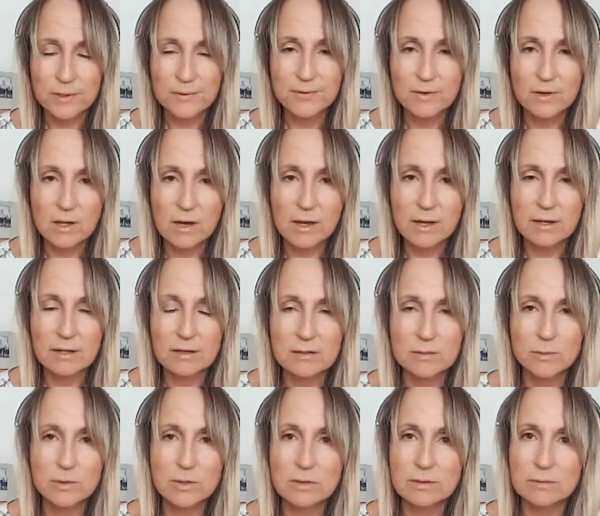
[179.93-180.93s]
if you like,
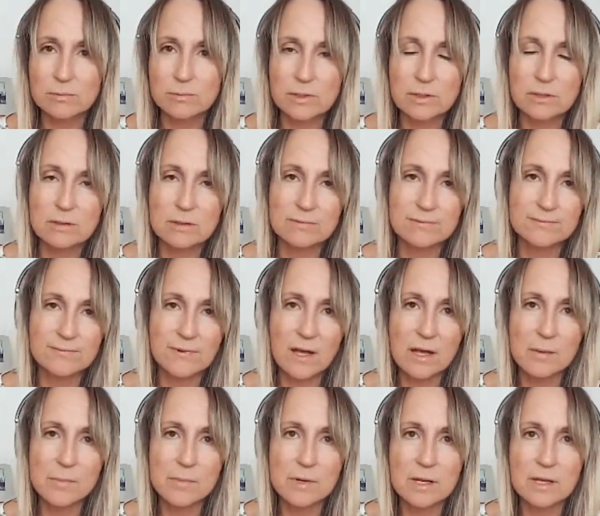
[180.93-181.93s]
with
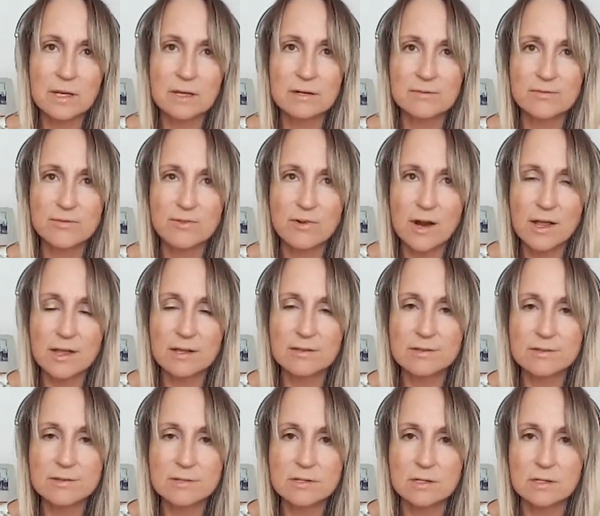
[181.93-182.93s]
family and
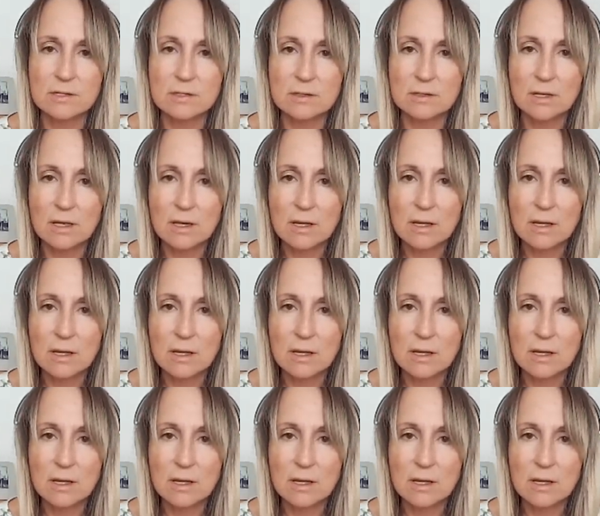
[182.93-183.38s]
friends, and